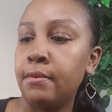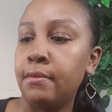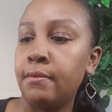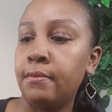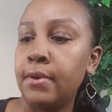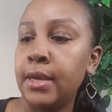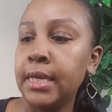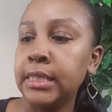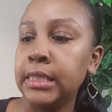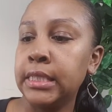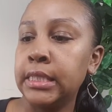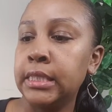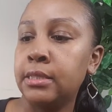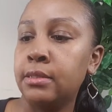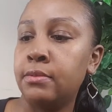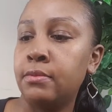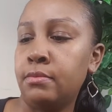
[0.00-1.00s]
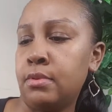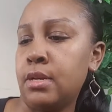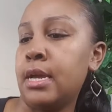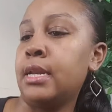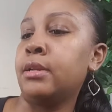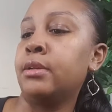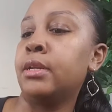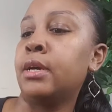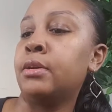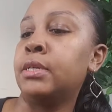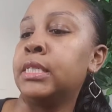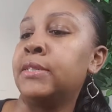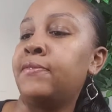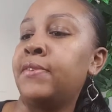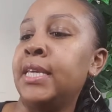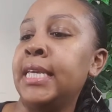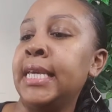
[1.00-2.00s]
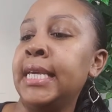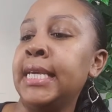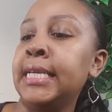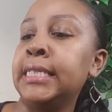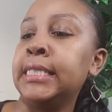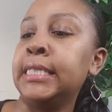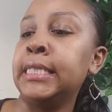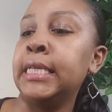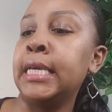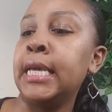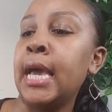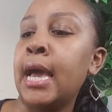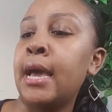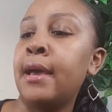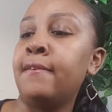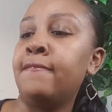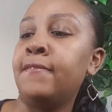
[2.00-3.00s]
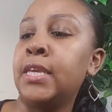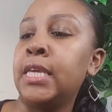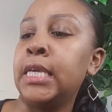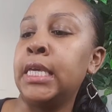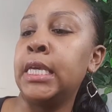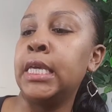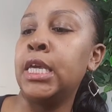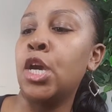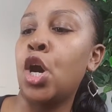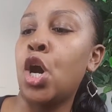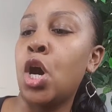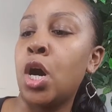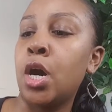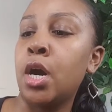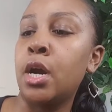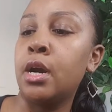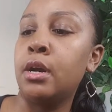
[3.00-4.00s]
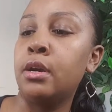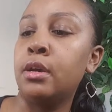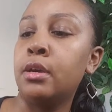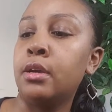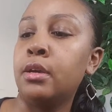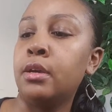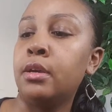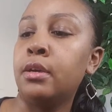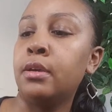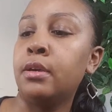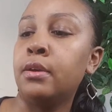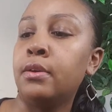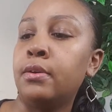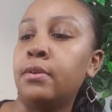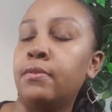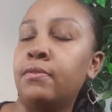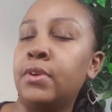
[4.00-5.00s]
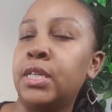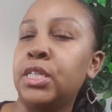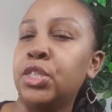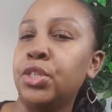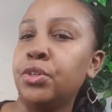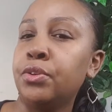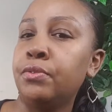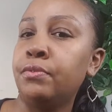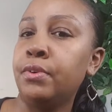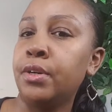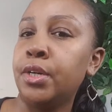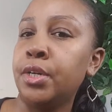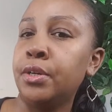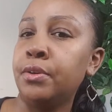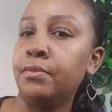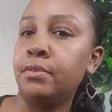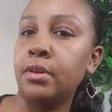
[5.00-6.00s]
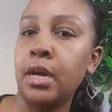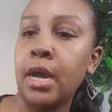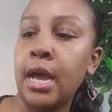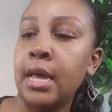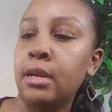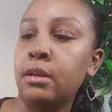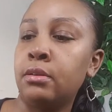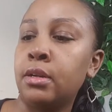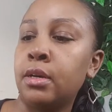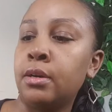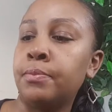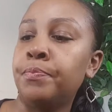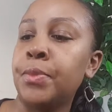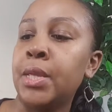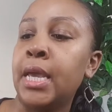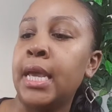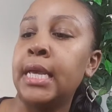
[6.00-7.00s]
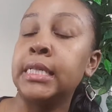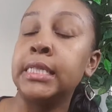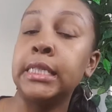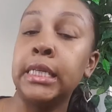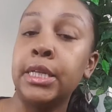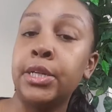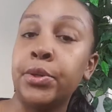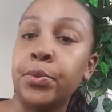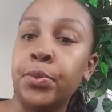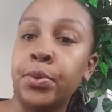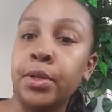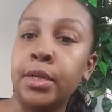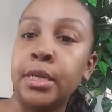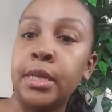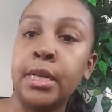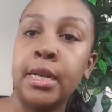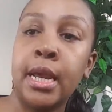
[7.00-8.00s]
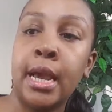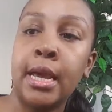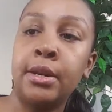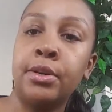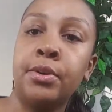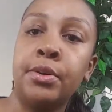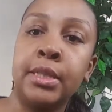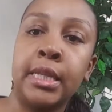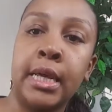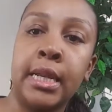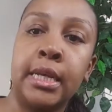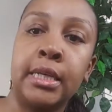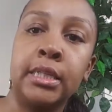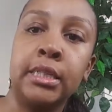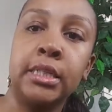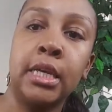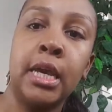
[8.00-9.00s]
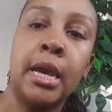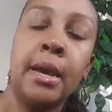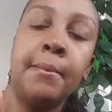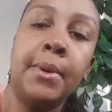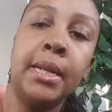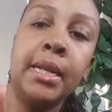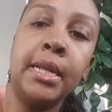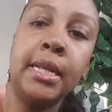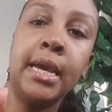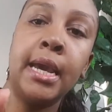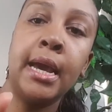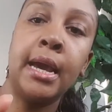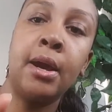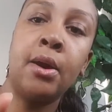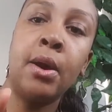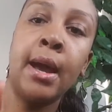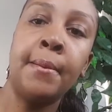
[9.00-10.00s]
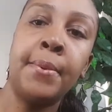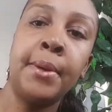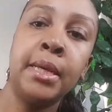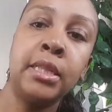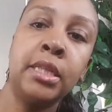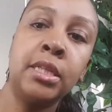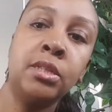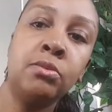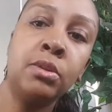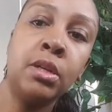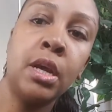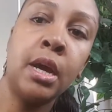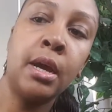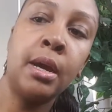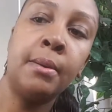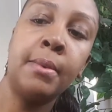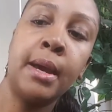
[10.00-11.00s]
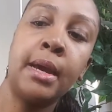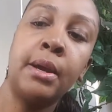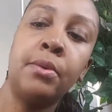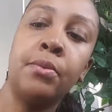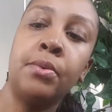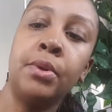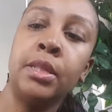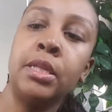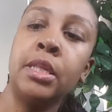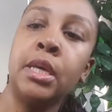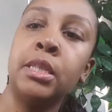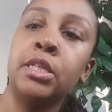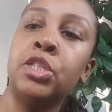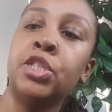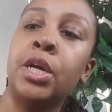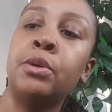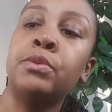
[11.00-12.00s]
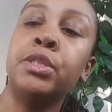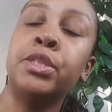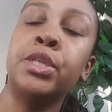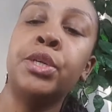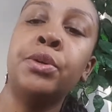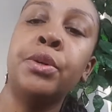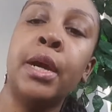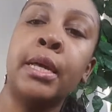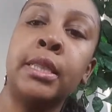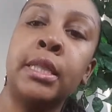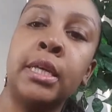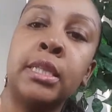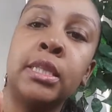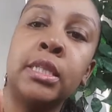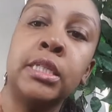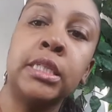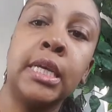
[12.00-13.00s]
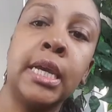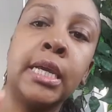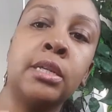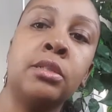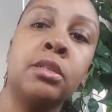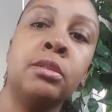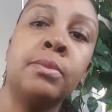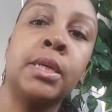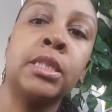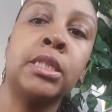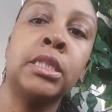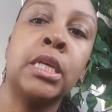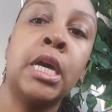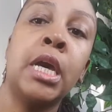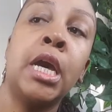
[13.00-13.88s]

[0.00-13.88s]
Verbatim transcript: vet. I don't know. It's V E T I V E R. Vetiver, I don't know. And cedarwood. I don't know what that is. But anyhow, I picked this one up. I really thought the jar was cute. I think this candle smells